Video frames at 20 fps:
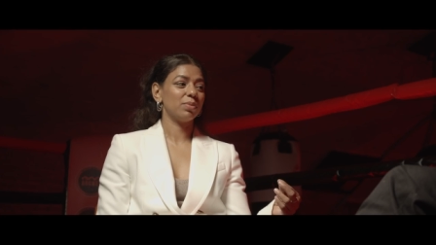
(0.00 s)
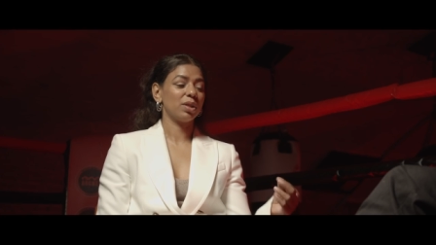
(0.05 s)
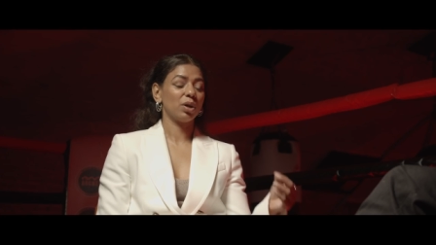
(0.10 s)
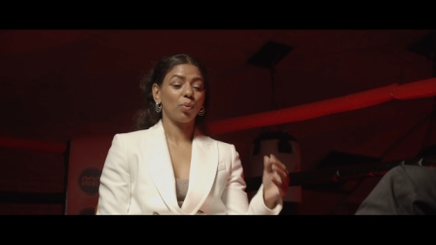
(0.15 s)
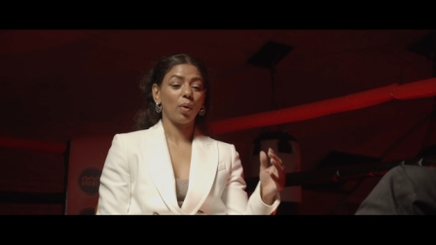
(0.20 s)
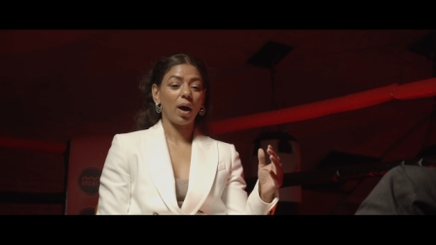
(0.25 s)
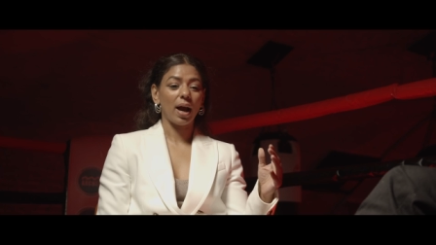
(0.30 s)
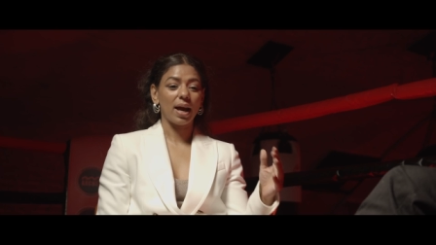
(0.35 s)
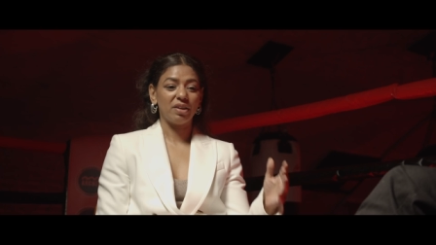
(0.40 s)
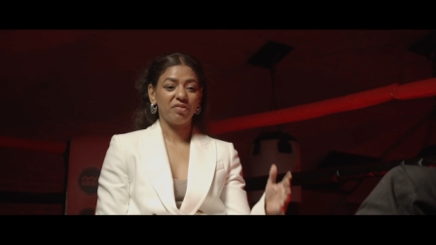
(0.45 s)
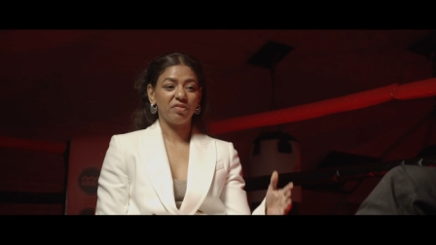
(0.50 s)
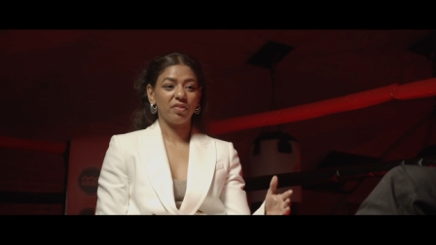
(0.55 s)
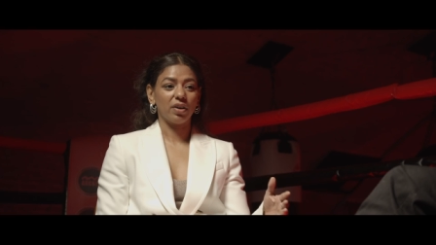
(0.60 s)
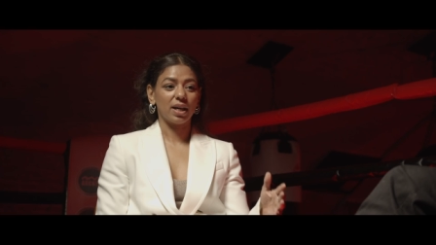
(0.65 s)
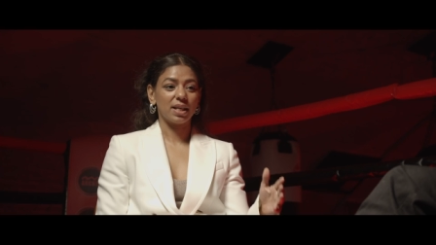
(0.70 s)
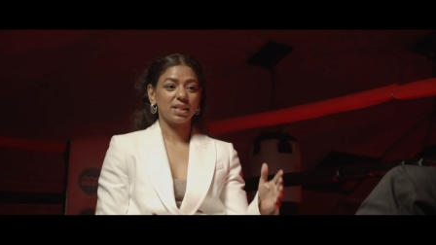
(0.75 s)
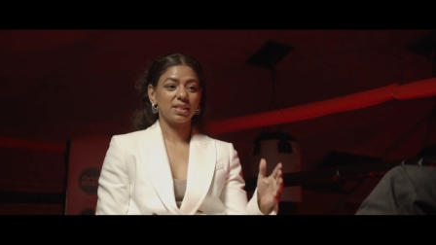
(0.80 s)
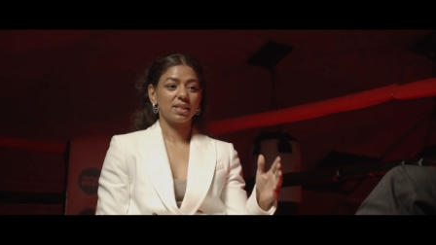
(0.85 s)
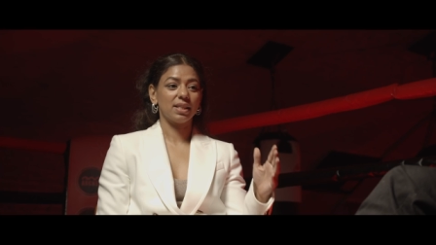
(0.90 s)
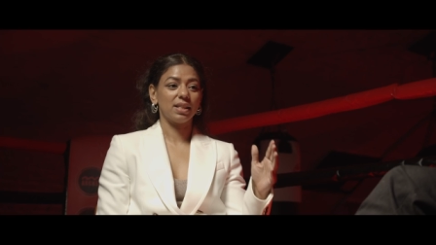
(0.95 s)
the right
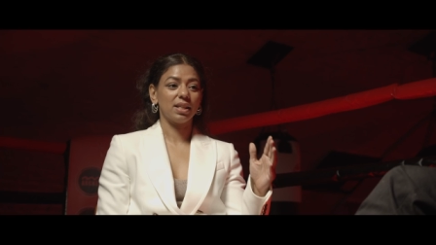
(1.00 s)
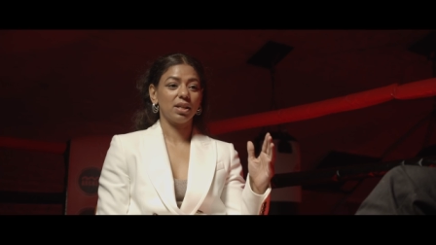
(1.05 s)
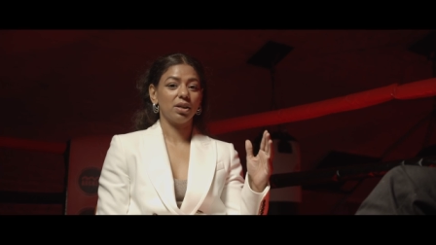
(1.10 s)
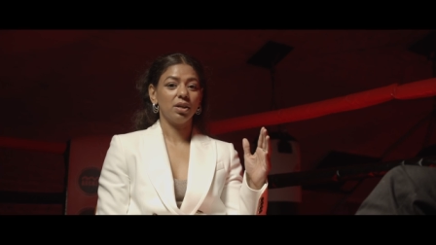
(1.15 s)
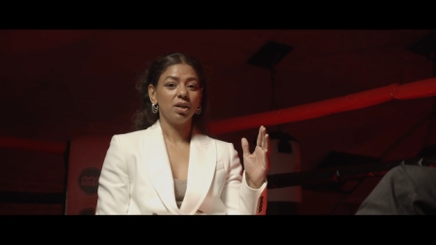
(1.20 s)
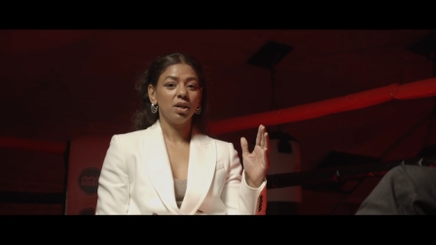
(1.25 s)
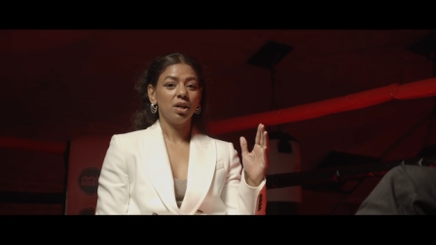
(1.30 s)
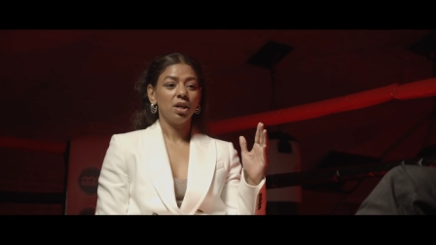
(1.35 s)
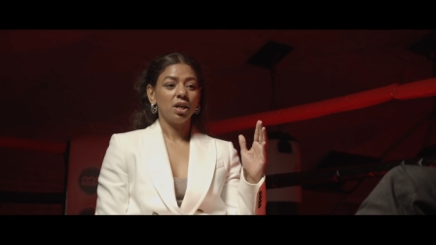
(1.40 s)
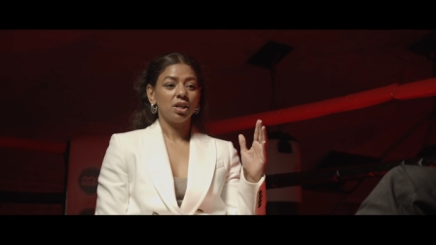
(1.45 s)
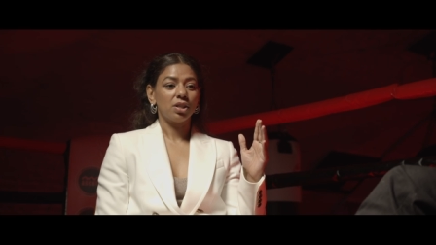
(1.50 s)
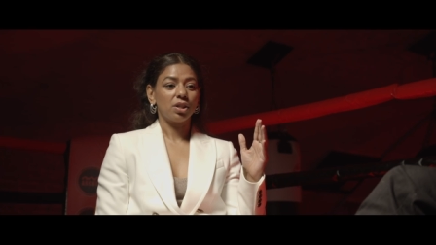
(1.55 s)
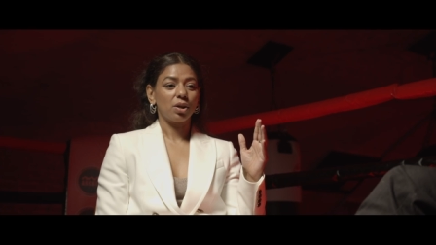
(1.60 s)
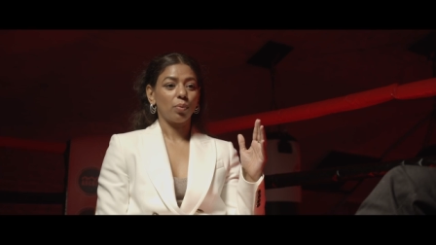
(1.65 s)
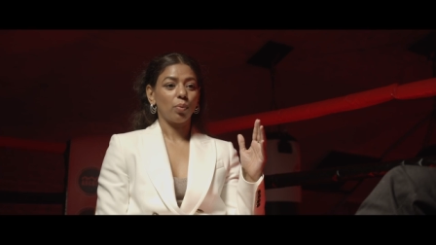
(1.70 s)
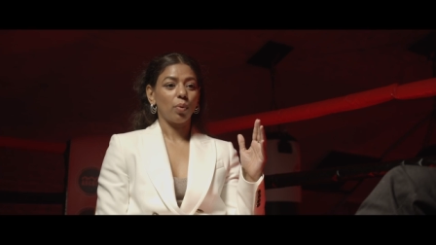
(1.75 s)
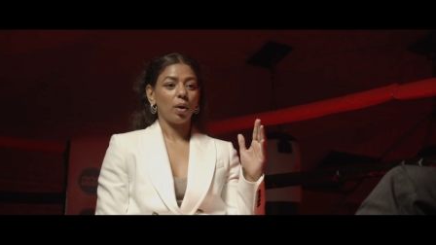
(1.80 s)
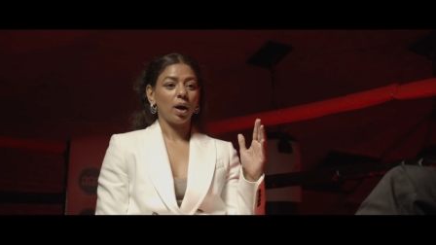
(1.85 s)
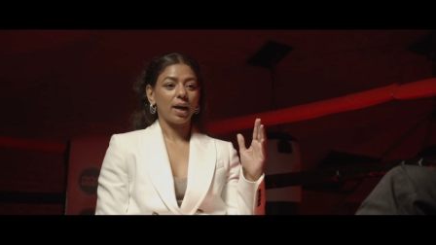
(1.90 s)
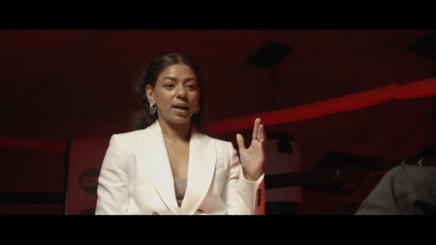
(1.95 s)
advice and the
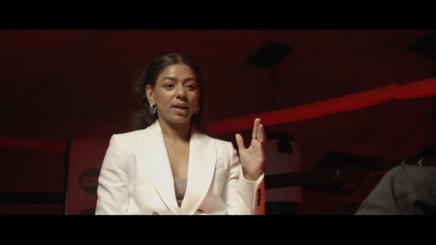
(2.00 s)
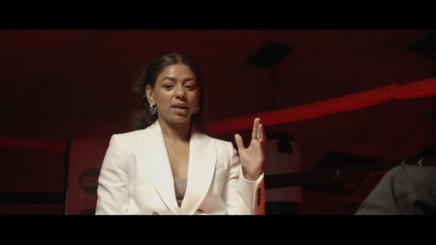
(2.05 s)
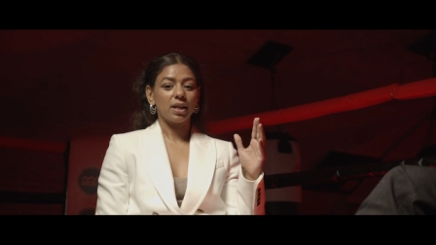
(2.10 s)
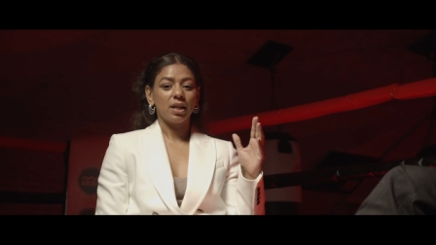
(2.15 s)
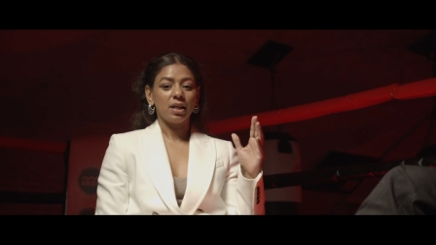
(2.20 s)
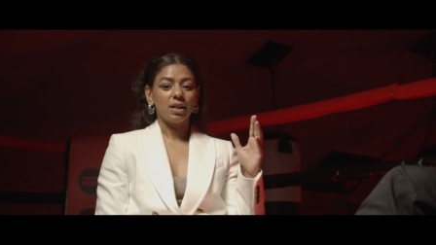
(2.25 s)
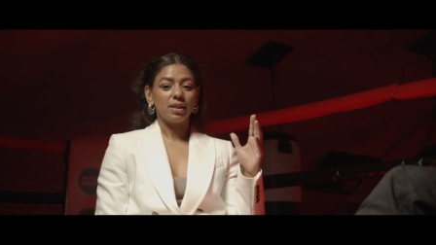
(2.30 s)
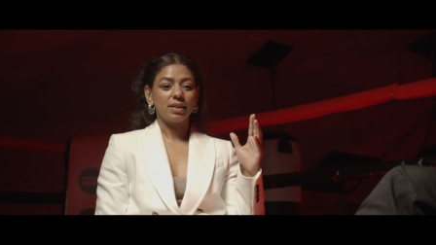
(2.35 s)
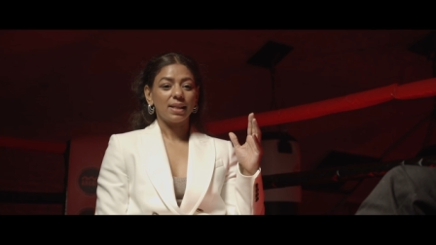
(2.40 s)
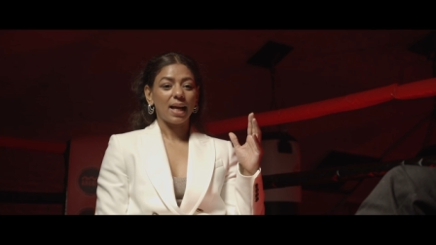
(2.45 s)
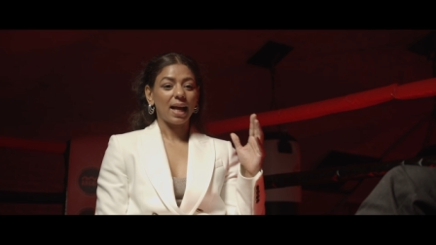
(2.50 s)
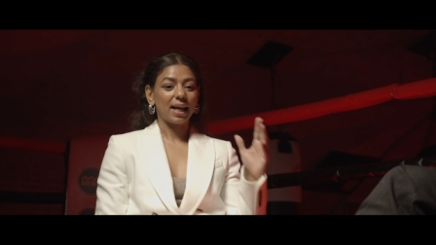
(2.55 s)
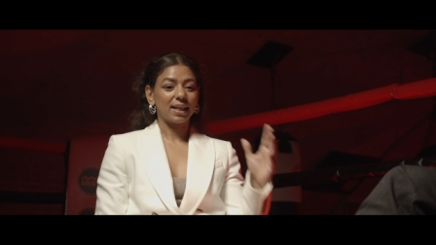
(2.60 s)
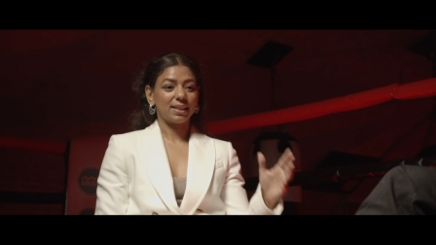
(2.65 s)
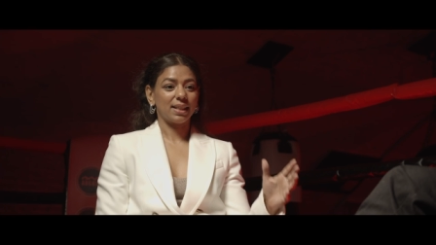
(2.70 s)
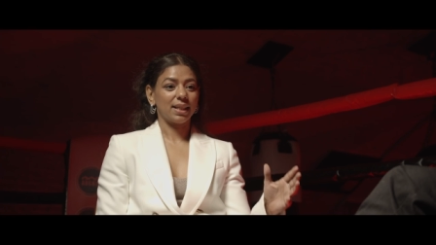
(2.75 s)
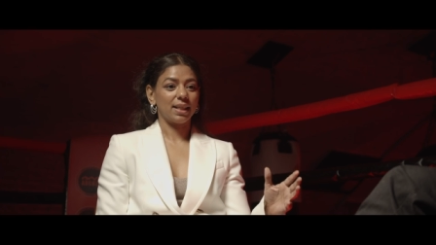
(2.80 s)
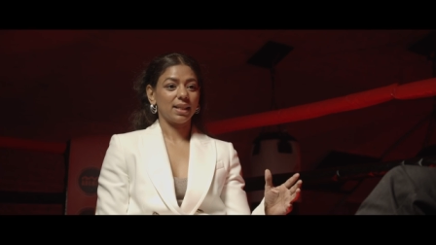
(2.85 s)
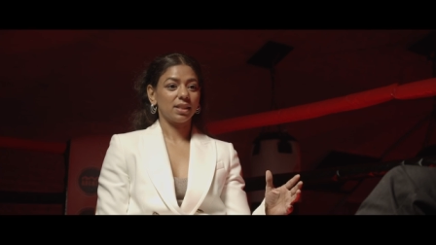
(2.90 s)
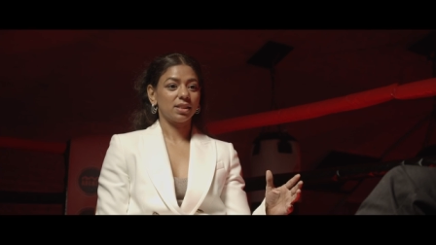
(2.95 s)
right
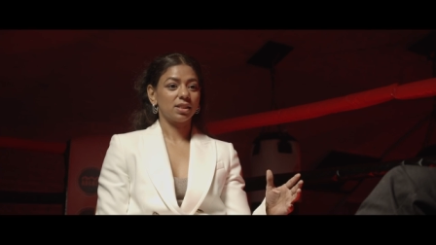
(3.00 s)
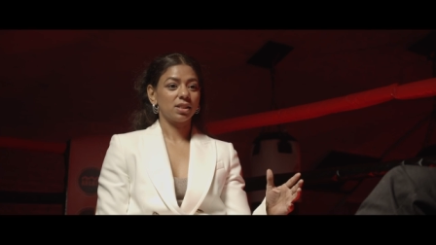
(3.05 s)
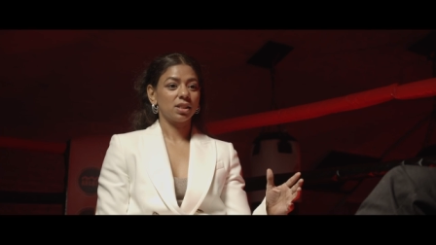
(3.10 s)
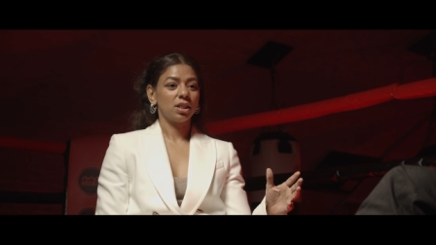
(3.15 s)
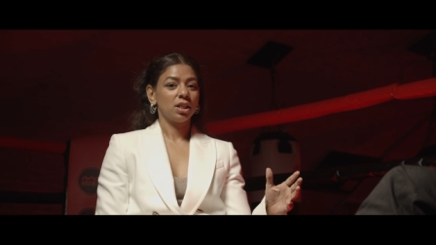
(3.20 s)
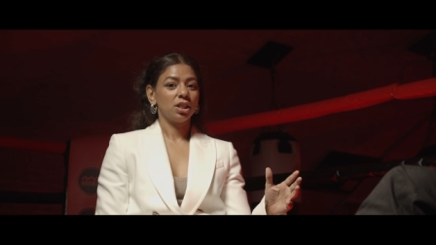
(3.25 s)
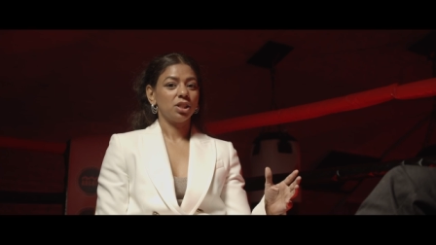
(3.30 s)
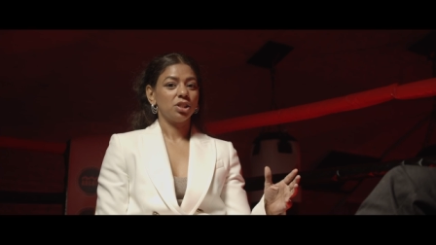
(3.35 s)
tactics.